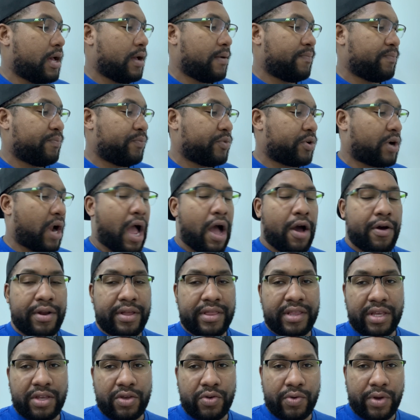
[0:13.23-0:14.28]
They're out in
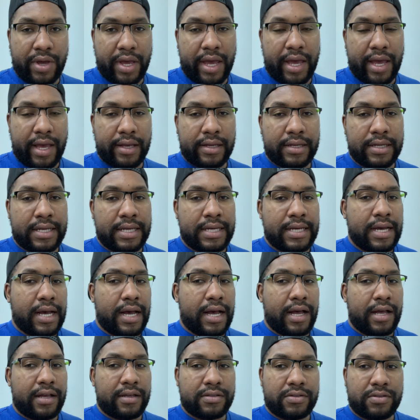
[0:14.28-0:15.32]
the UK.
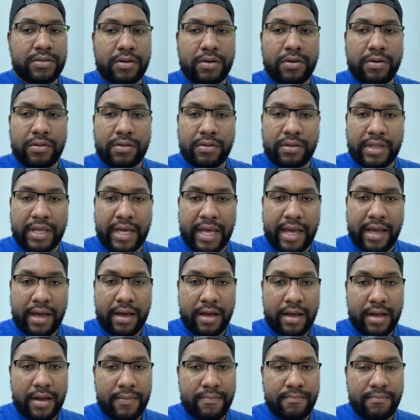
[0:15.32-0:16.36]
So they
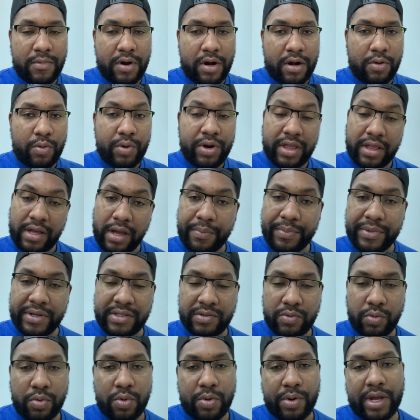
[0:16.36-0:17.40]
are one of the companies
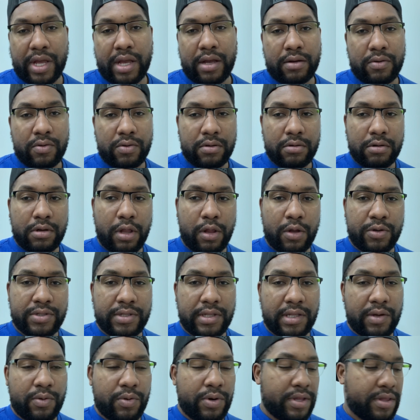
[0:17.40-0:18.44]
we're working closely
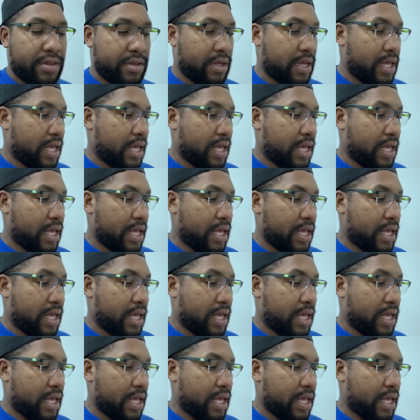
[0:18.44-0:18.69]
with